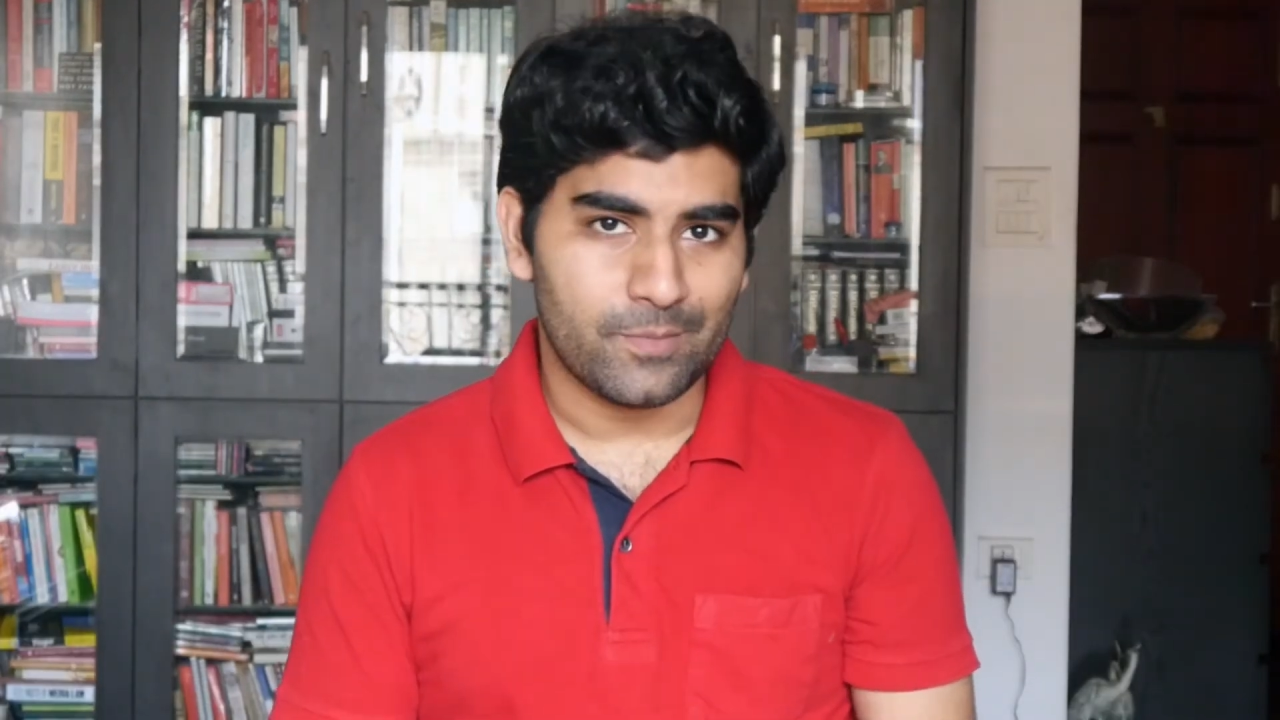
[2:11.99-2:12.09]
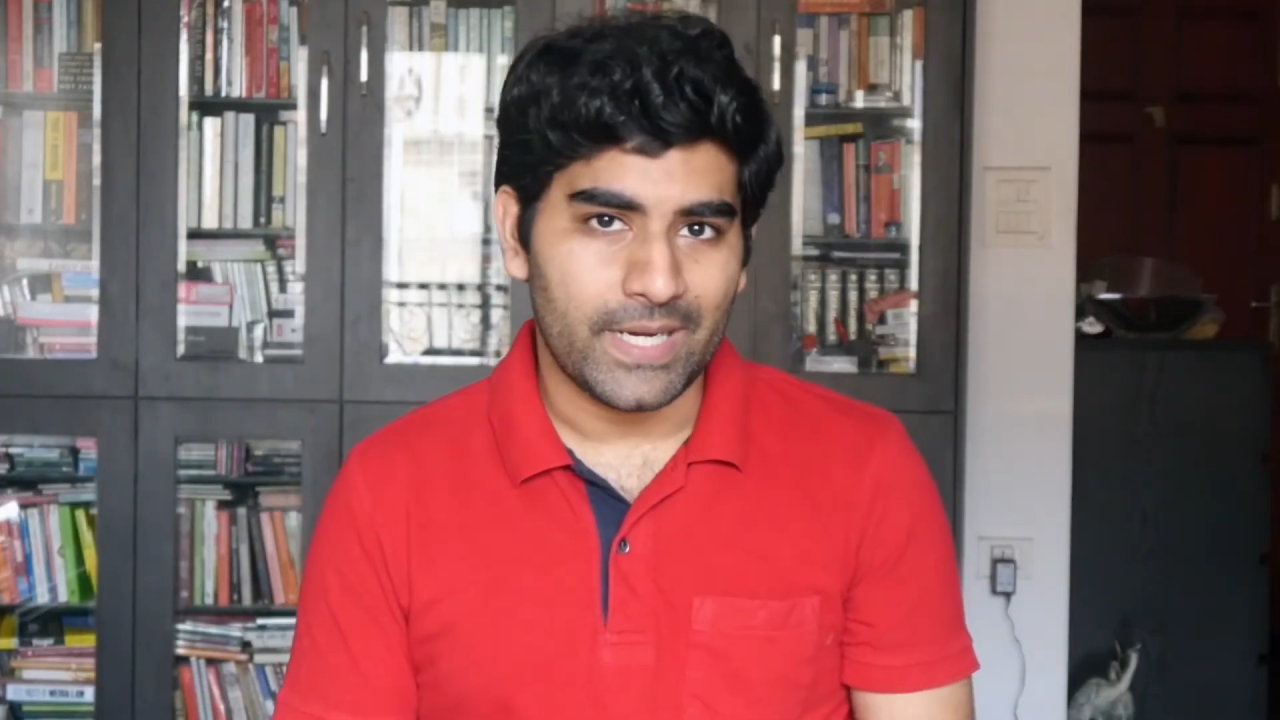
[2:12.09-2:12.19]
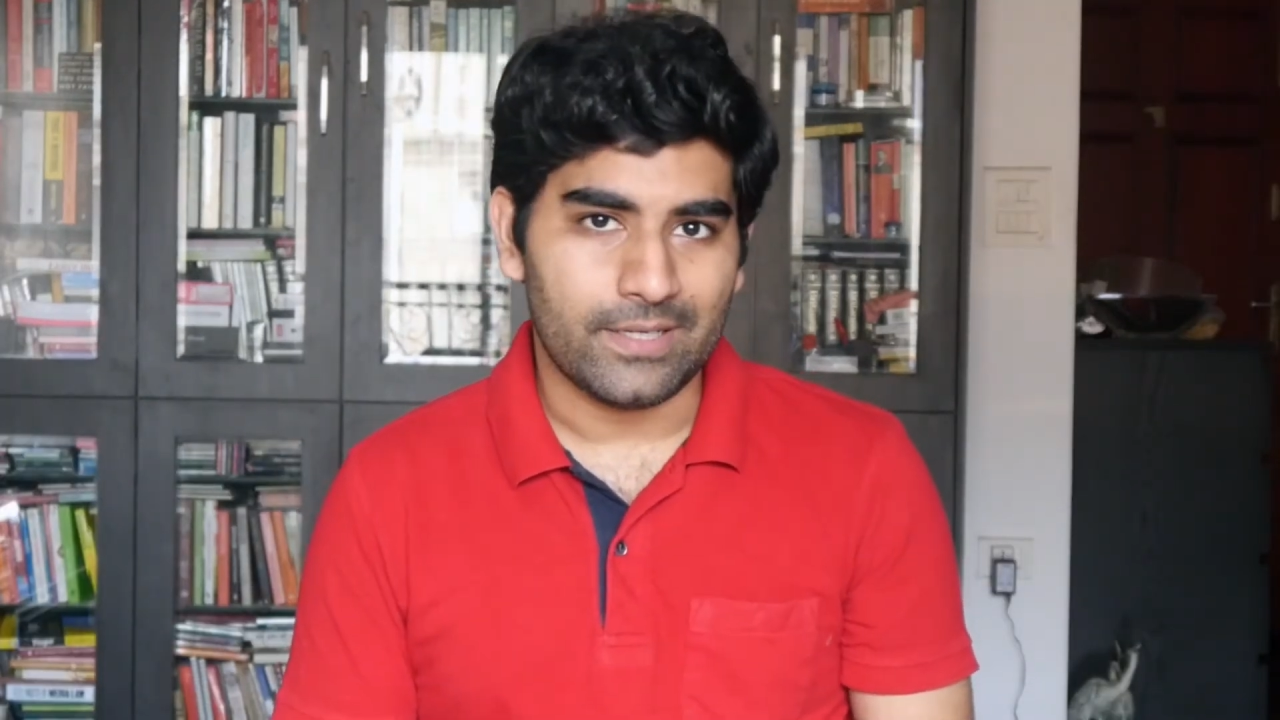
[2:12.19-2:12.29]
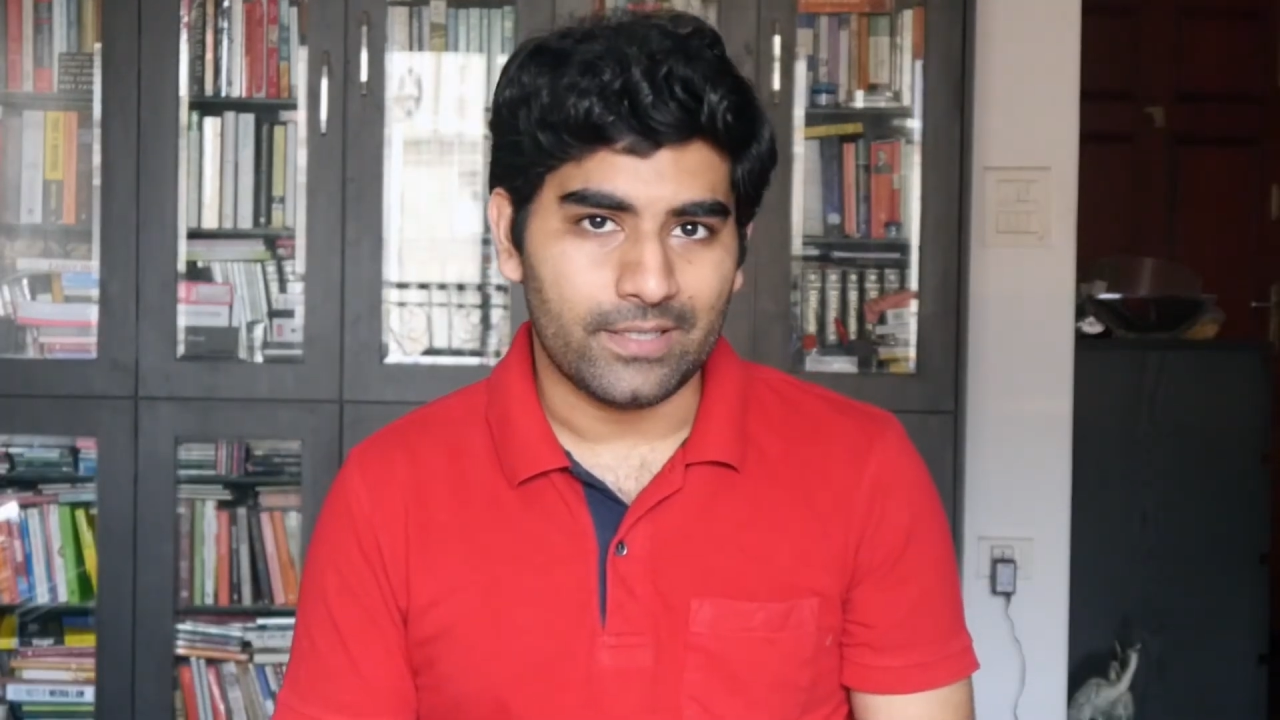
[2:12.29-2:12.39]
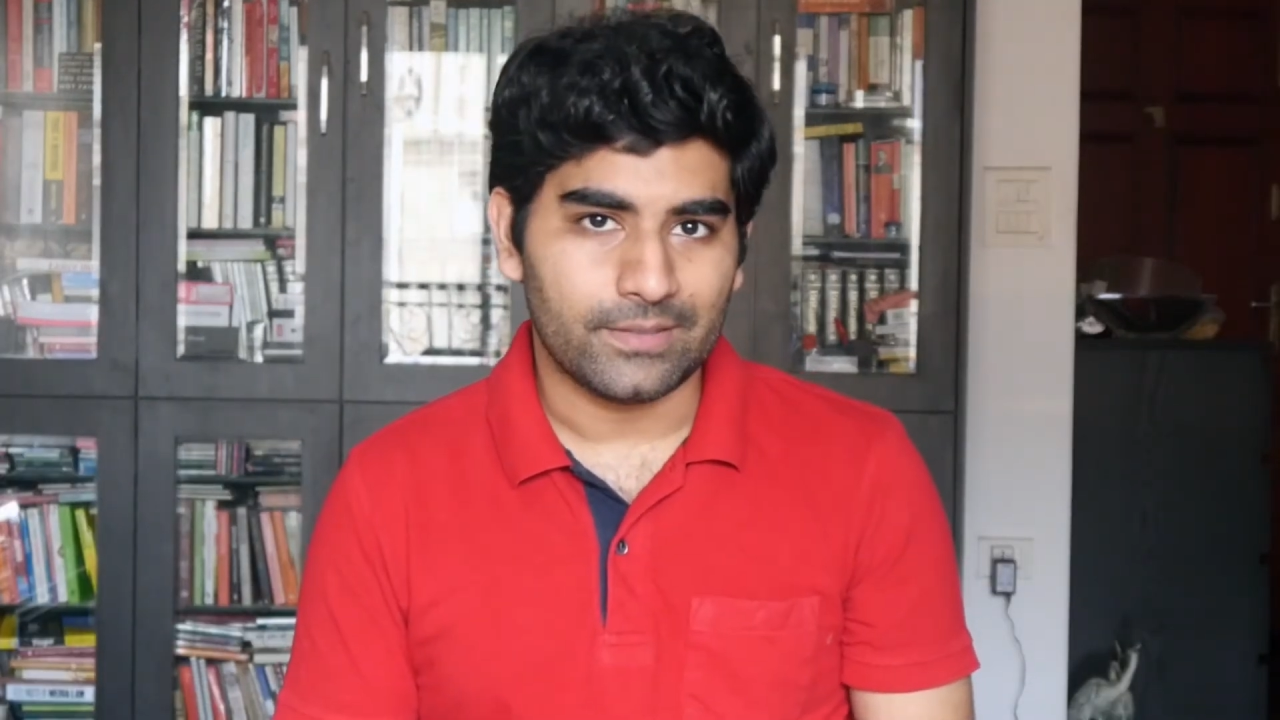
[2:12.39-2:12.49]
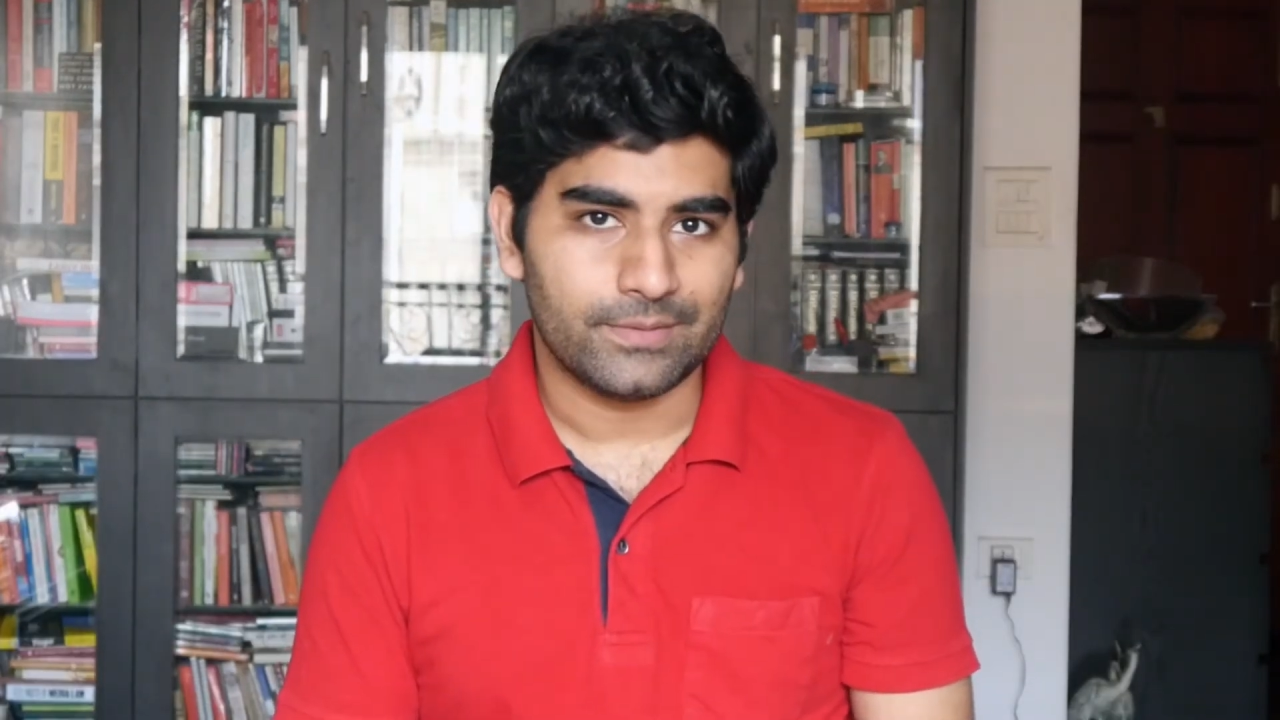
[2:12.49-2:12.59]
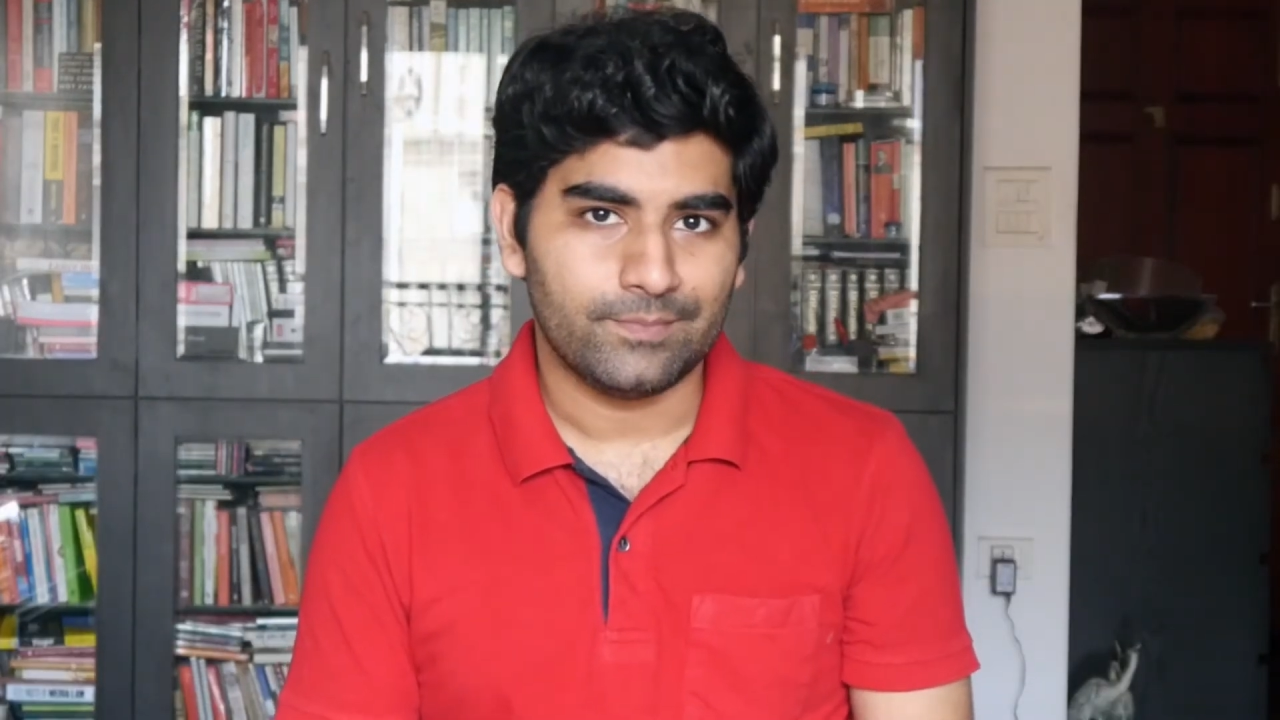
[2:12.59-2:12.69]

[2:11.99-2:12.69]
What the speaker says: romantic.